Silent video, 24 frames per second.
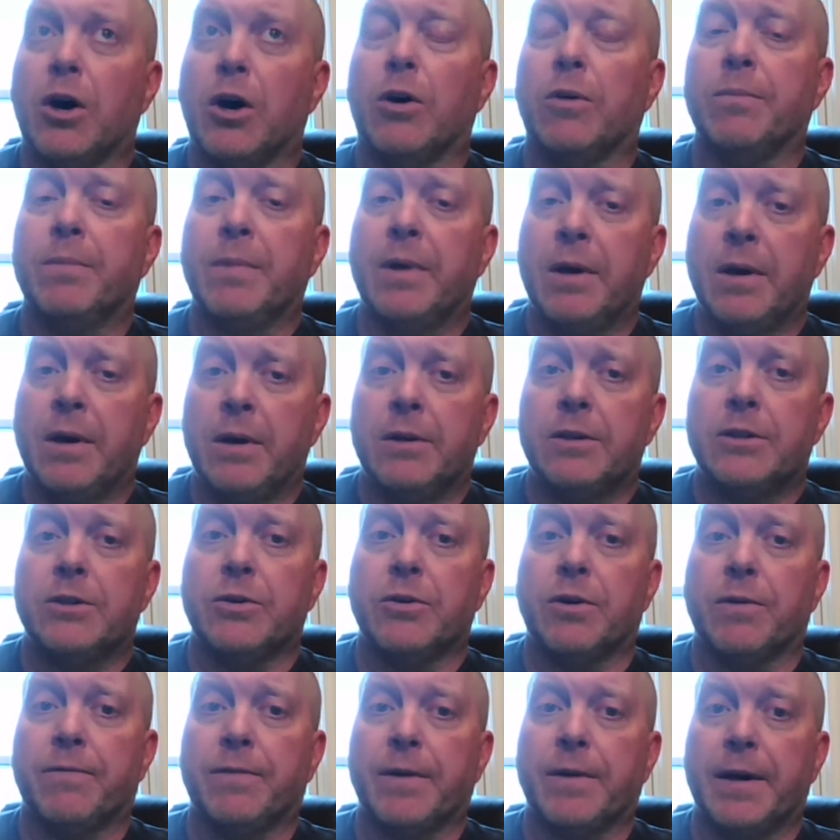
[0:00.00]
oh,
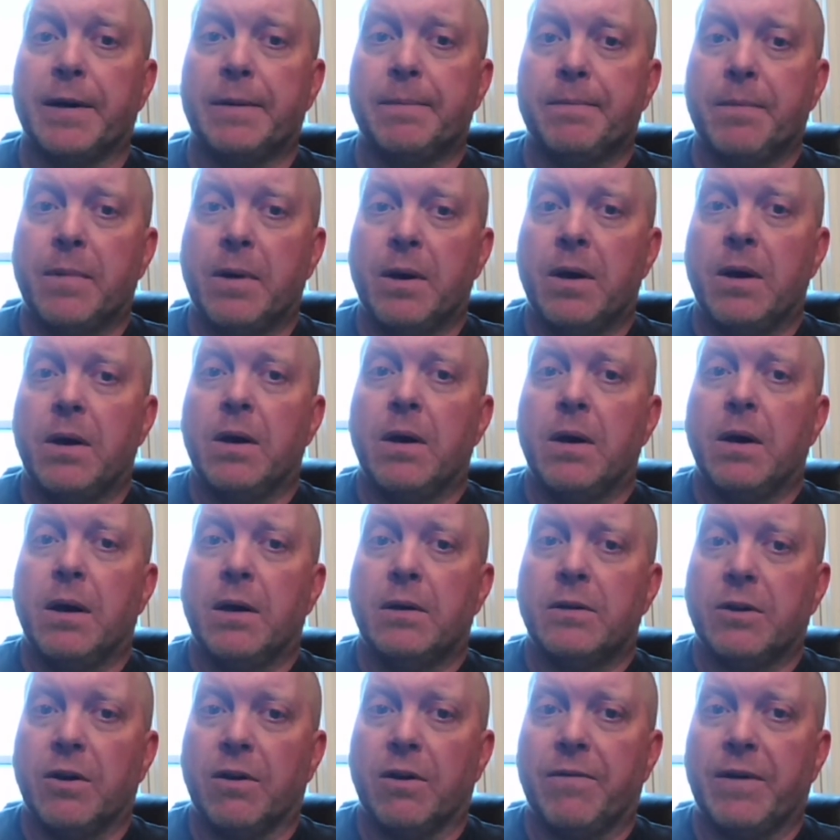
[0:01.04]
Sudafed.
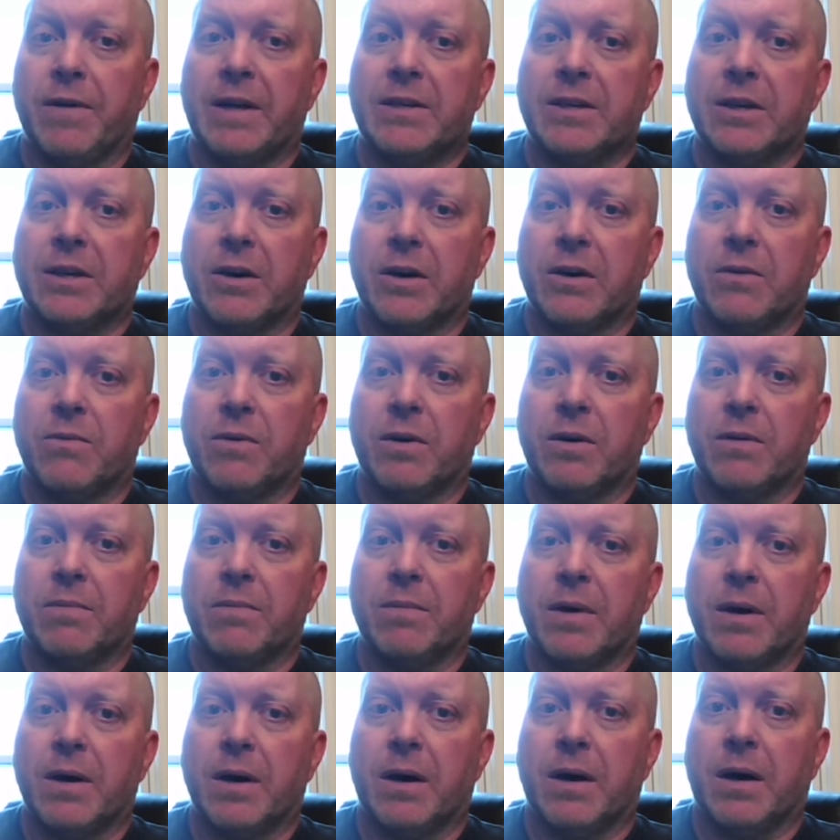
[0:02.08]
Sudafed's a good
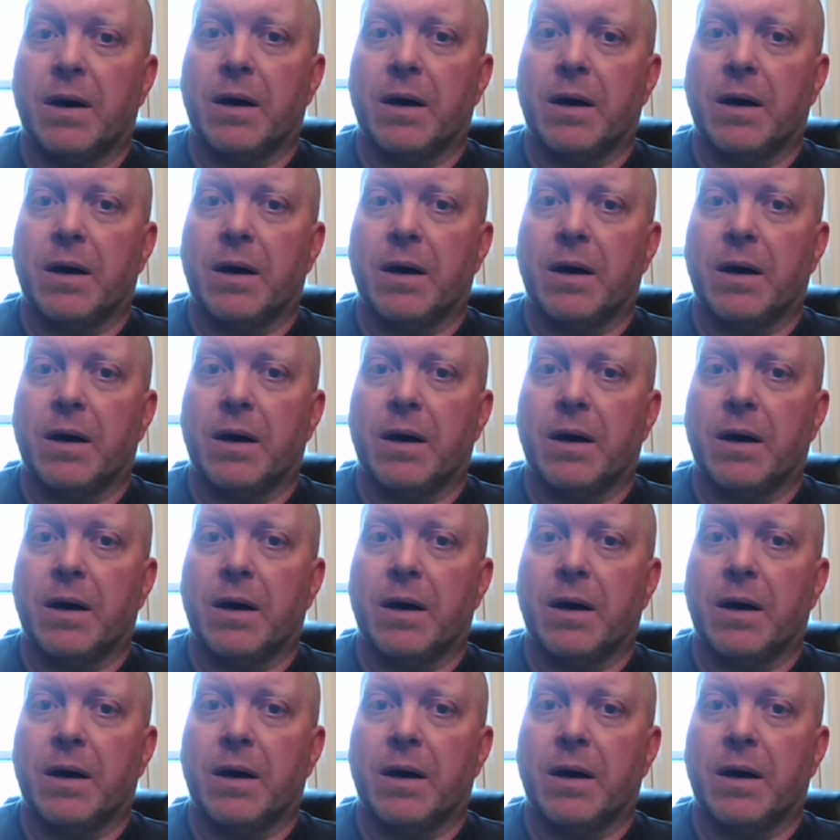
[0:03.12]
one